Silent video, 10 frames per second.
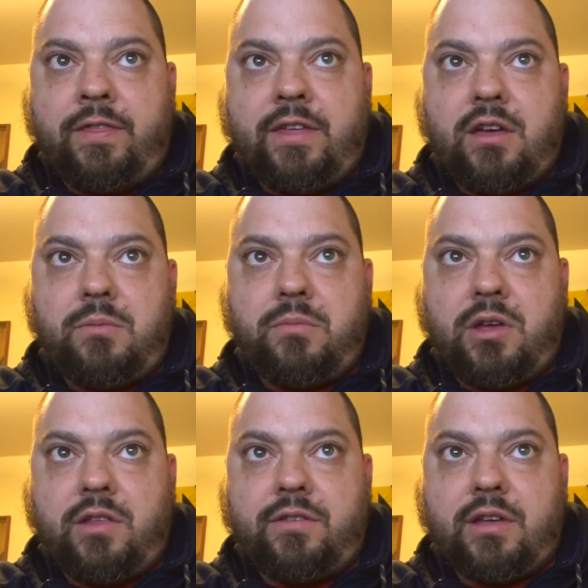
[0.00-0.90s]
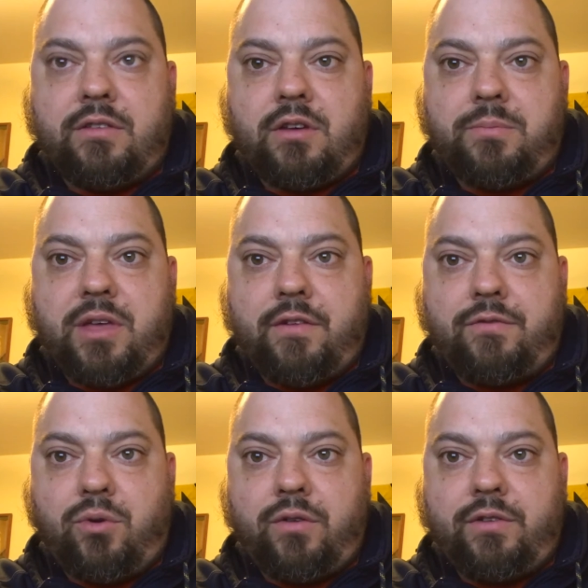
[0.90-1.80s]
them and sets up that
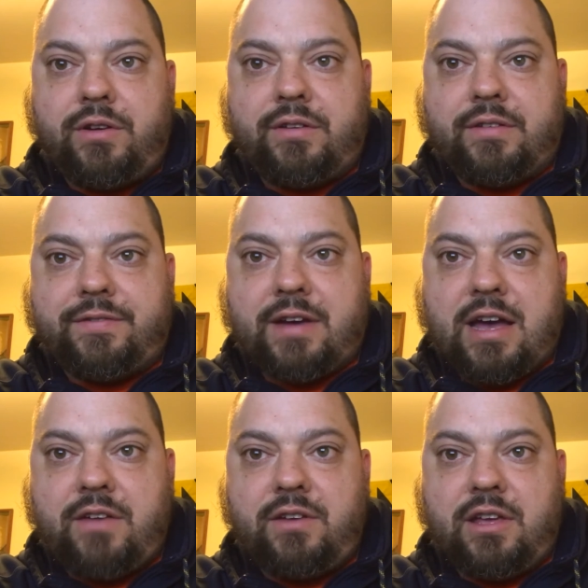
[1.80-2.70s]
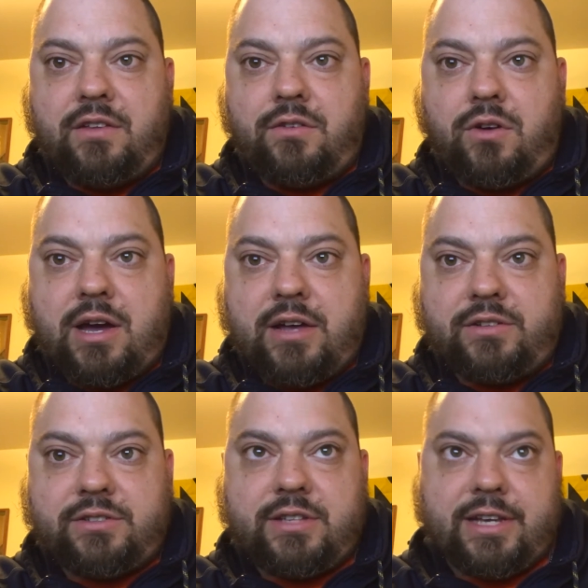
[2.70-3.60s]
4 versus 5 against
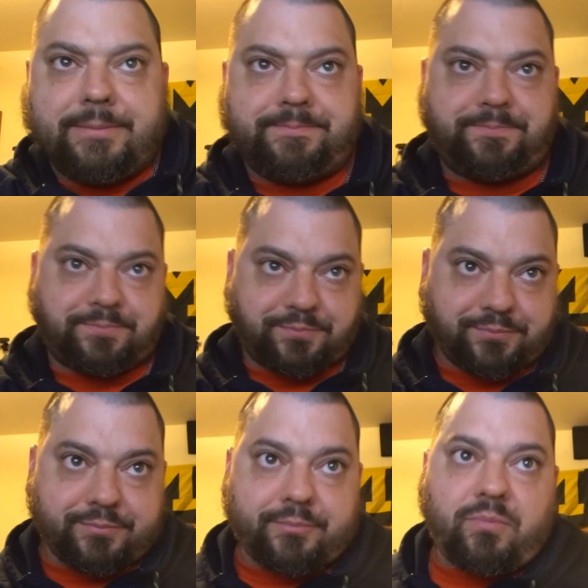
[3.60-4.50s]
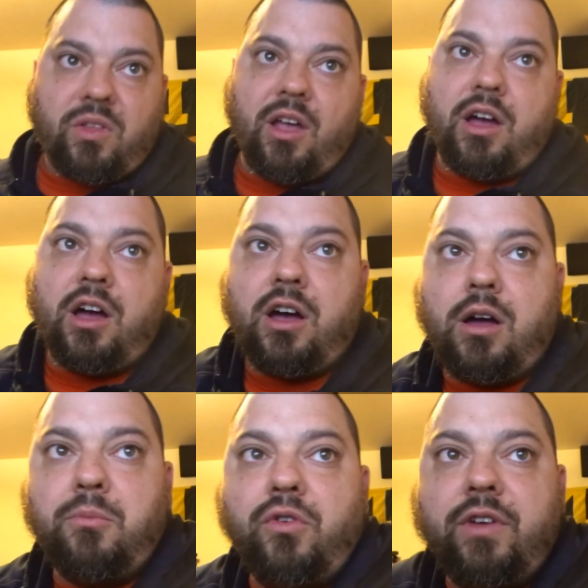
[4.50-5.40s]
Ohio State.
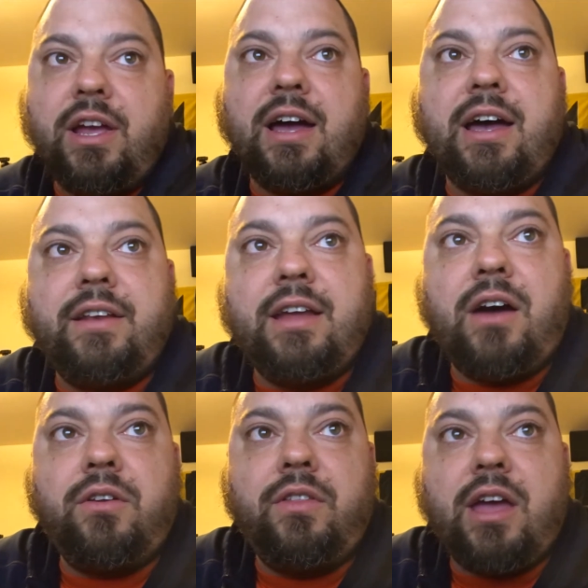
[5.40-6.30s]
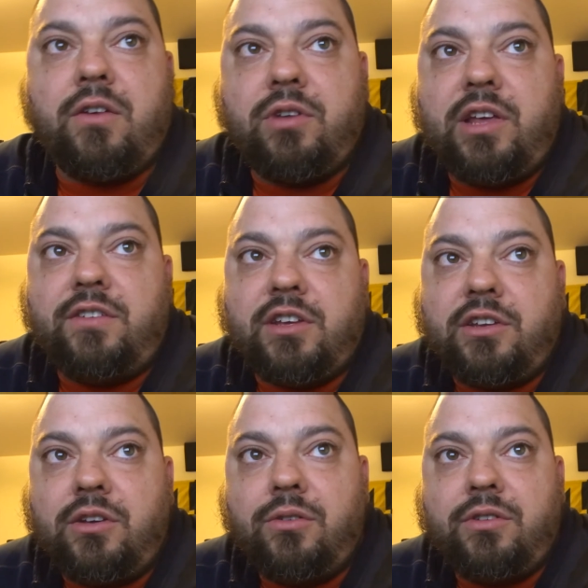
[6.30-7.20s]
Moving on down in that region,
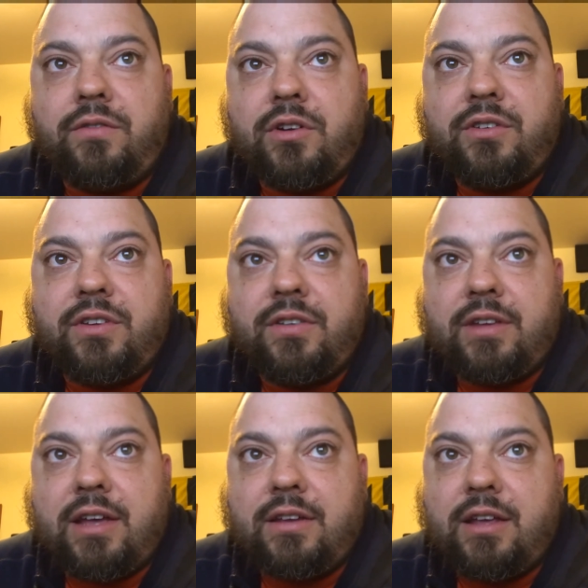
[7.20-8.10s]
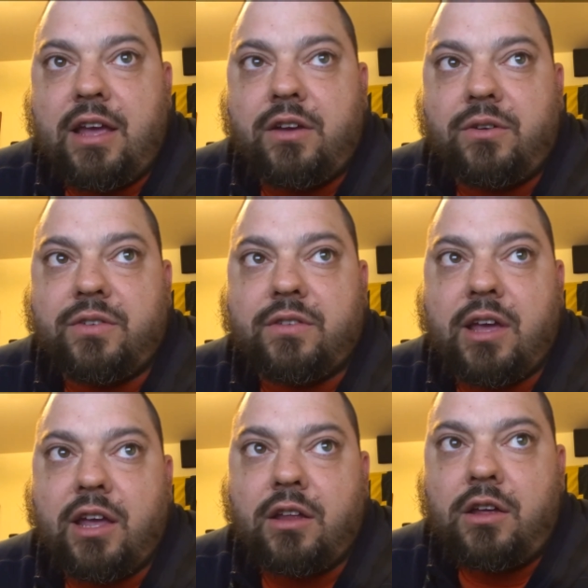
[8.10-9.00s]
Houston versus San Diego
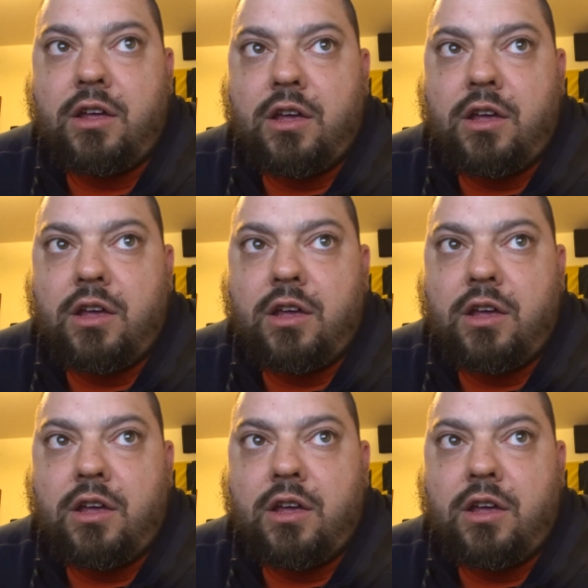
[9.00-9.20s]
State.